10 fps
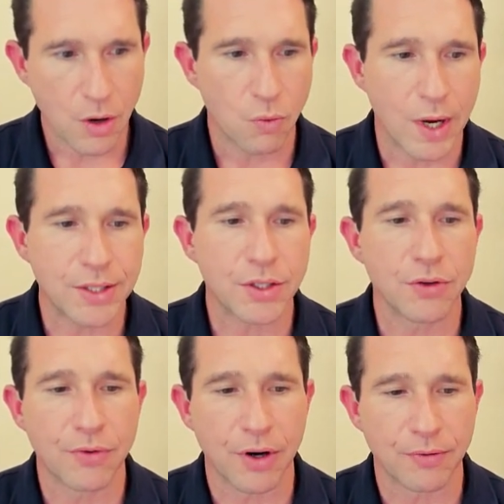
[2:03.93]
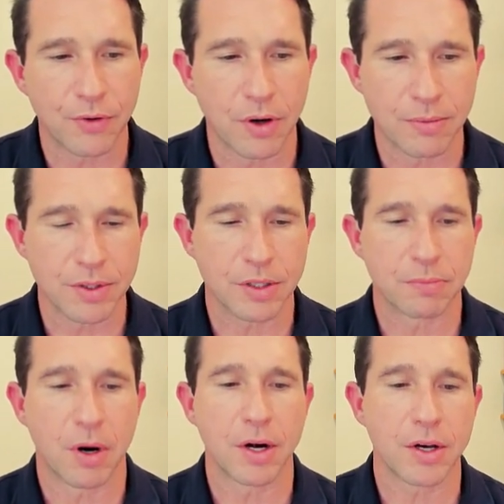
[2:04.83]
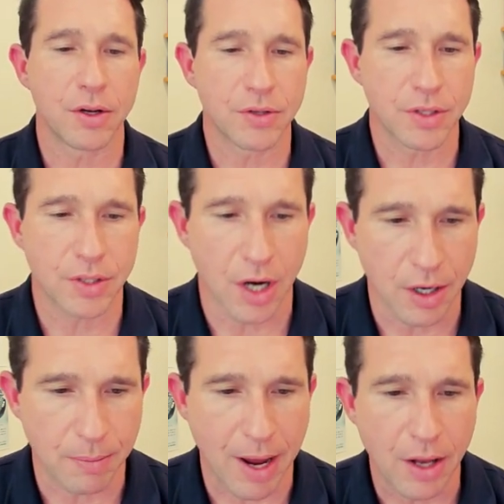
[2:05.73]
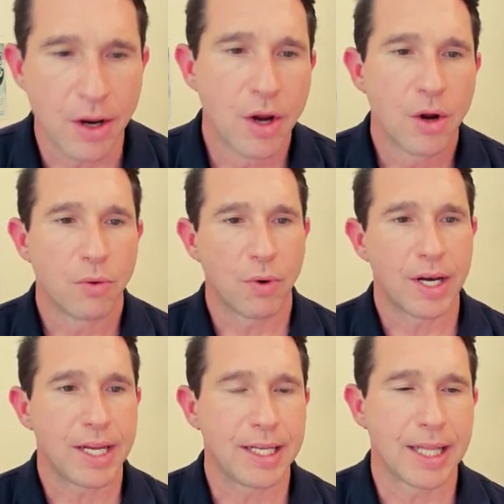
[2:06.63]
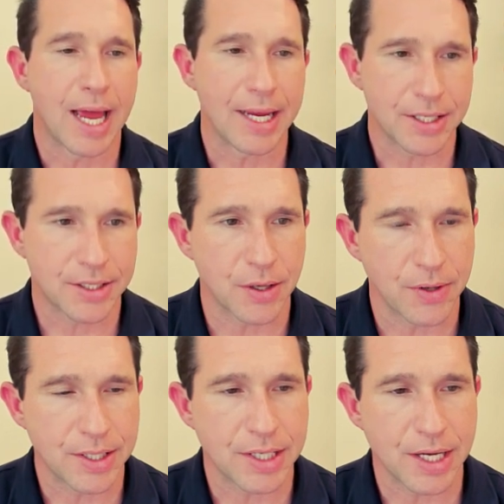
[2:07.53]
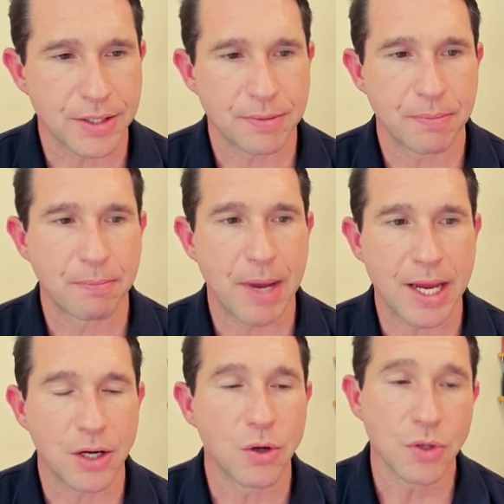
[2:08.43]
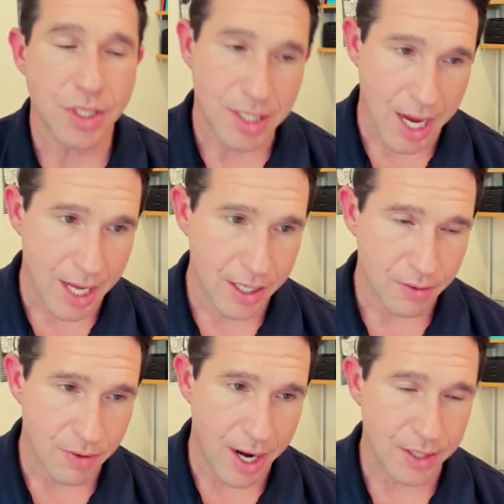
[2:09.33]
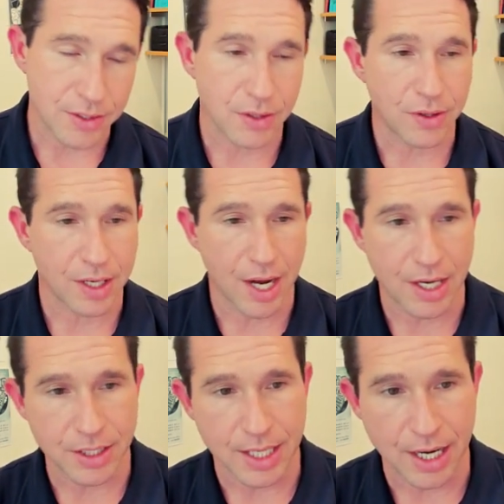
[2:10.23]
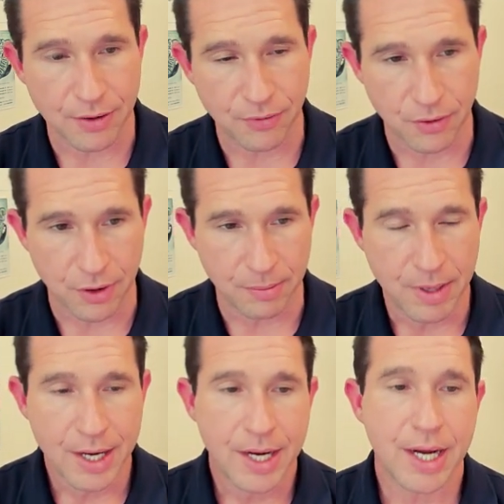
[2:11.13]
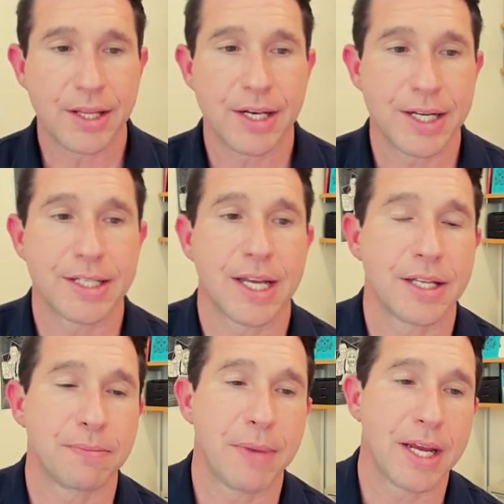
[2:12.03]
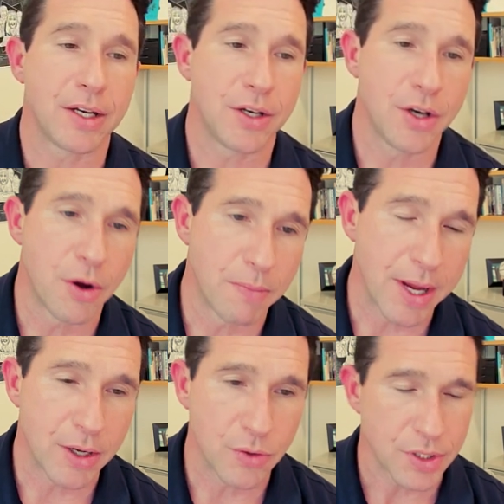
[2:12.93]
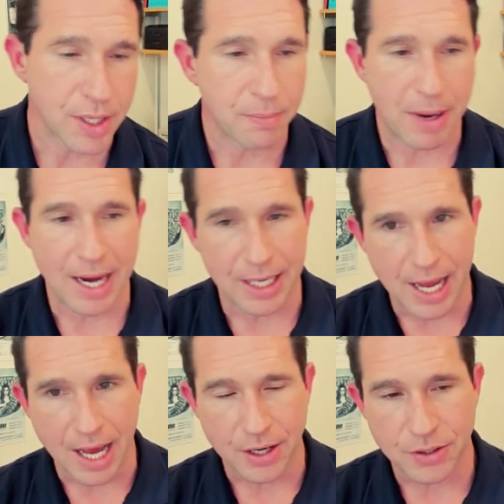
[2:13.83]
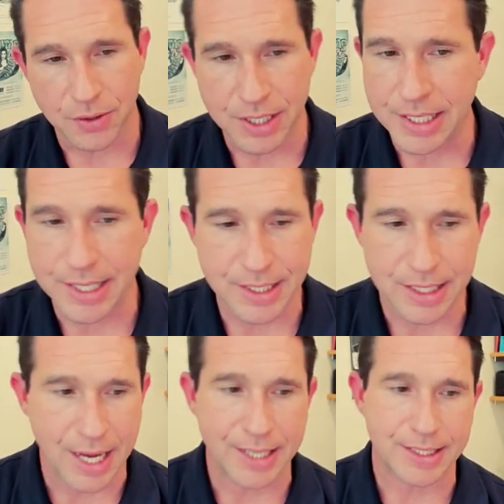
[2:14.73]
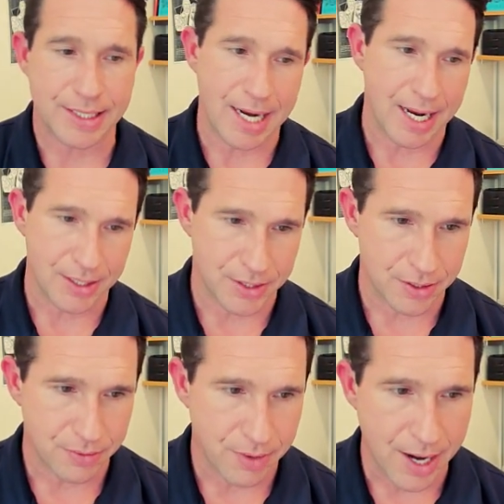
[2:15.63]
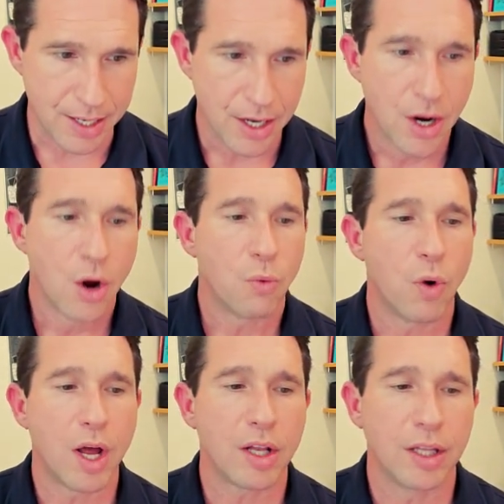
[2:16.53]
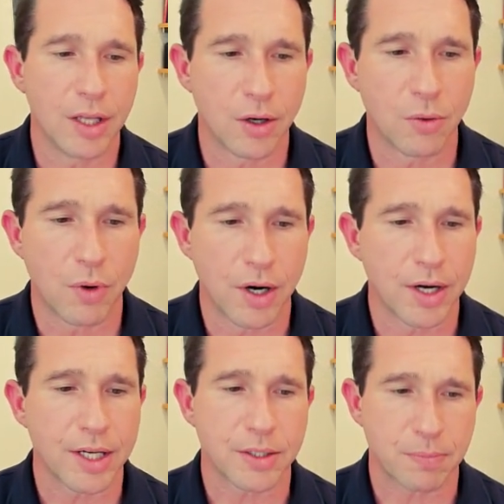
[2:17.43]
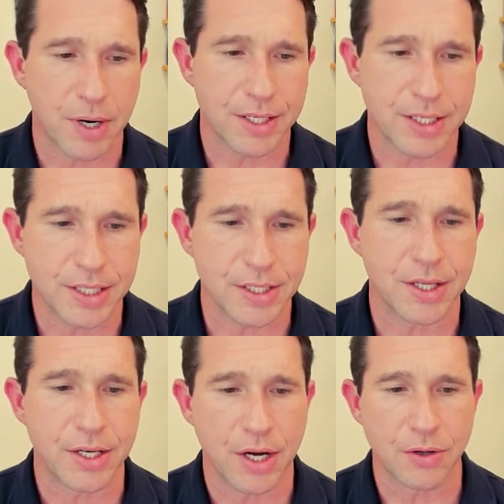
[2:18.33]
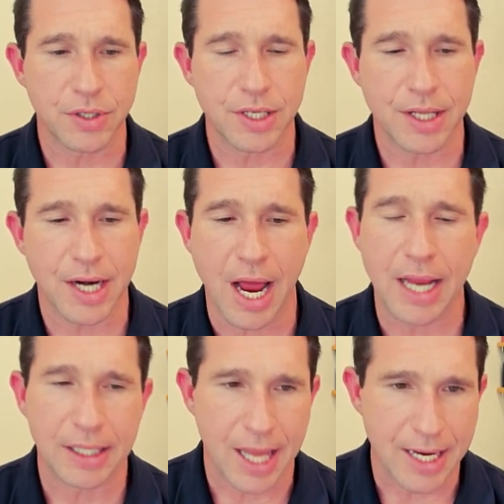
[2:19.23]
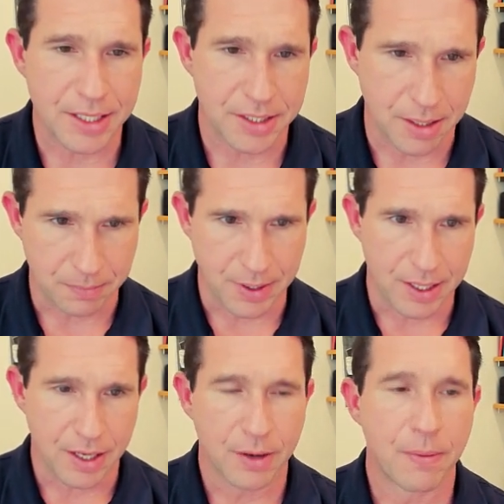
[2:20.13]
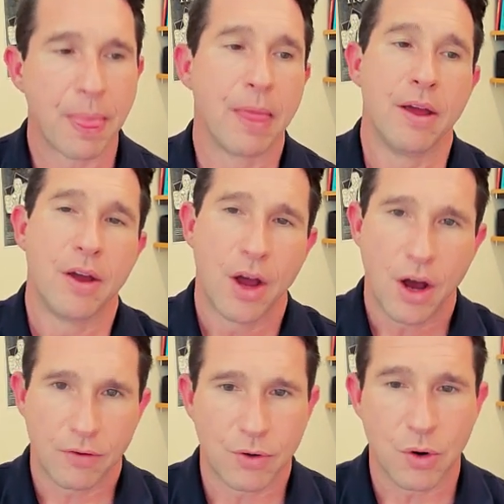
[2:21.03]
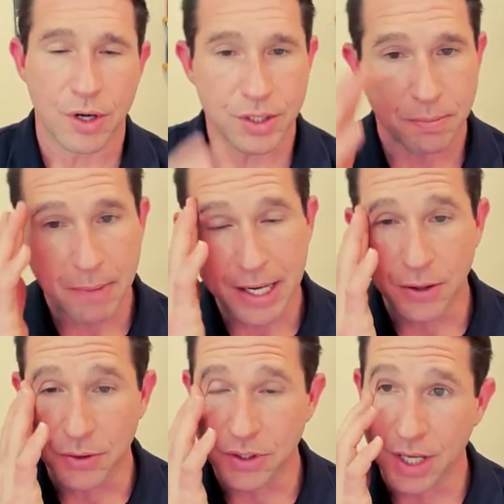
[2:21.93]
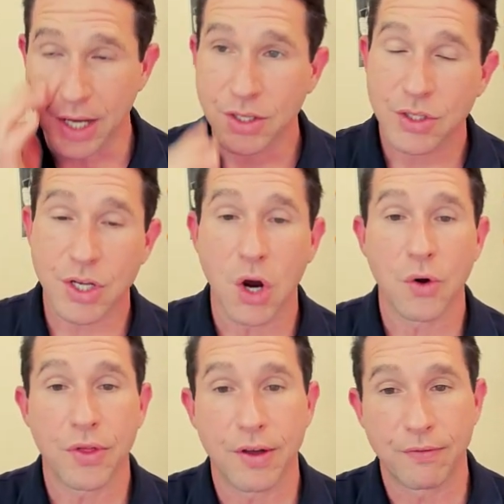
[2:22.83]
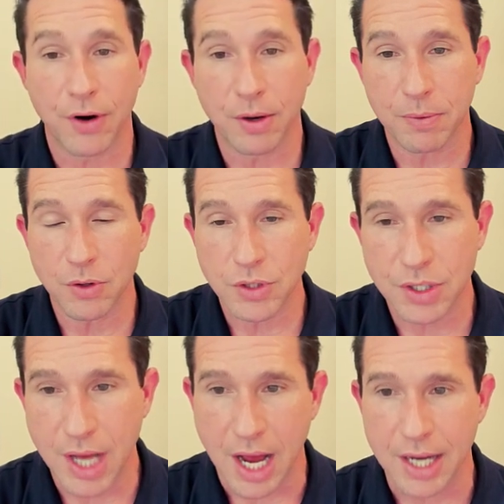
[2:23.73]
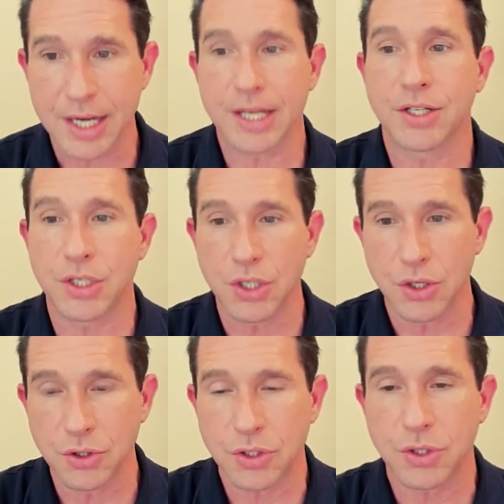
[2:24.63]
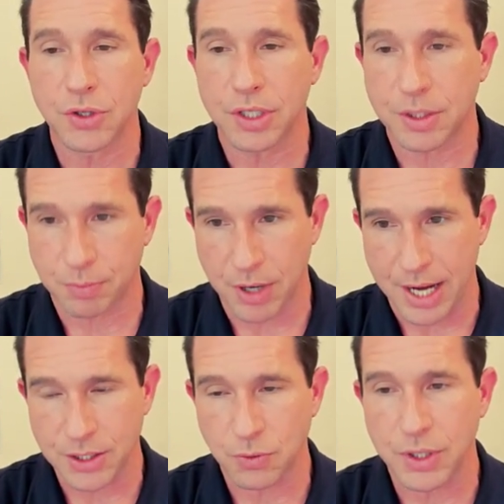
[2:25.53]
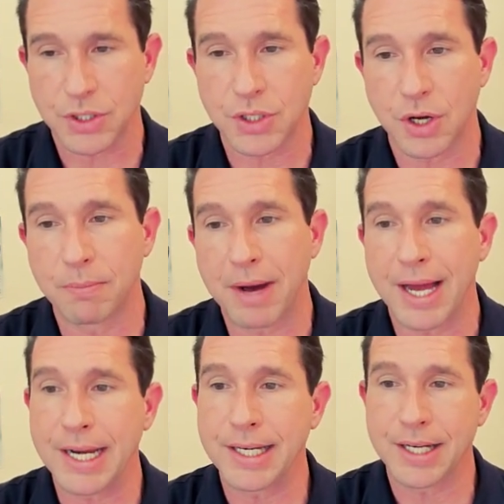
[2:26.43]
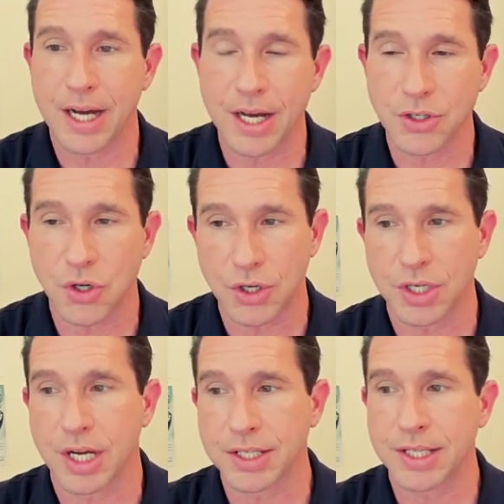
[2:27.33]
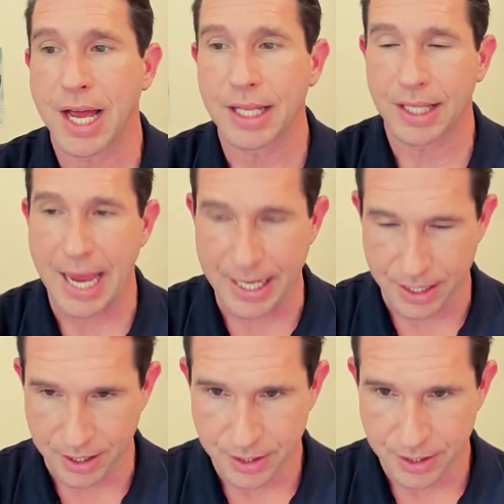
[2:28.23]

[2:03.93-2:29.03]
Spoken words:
what two verb forms does Martin use to talk about what he likes? So he says me gustan, right? So the conjugated form, and then he says no me gusta bailar. So he doesn't like to dance, right? What little word expresses the notion that I like something? Of course, me gusta. So the verb gustar is used to express what somebody does or does not like.